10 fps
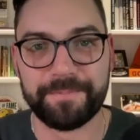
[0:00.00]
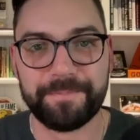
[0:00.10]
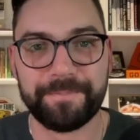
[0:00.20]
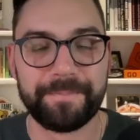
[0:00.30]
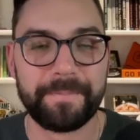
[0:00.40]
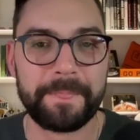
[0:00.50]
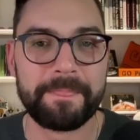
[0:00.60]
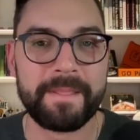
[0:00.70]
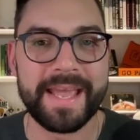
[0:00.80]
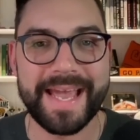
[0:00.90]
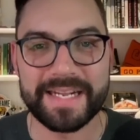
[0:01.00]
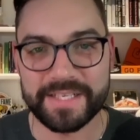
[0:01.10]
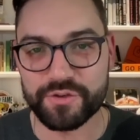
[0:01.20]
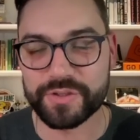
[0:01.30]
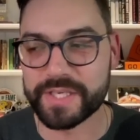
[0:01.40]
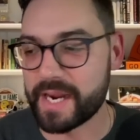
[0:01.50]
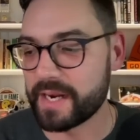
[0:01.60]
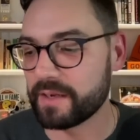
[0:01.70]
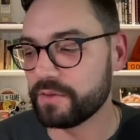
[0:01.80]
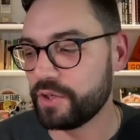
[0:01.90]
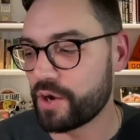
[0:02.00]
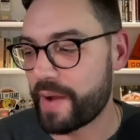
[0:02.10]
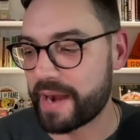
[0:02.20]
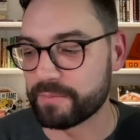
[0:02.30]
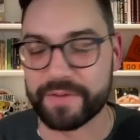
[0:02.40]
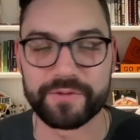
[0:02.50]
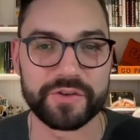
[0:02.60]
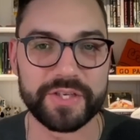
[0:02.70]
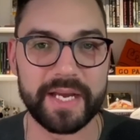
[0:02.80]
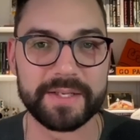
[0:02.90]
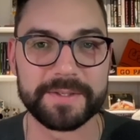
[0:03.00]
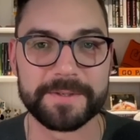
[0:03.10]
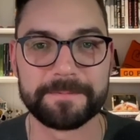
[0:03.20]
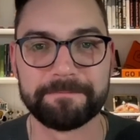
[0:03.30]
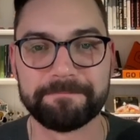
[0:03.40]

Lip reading: And it's interesting, you know, Adam Schefter says,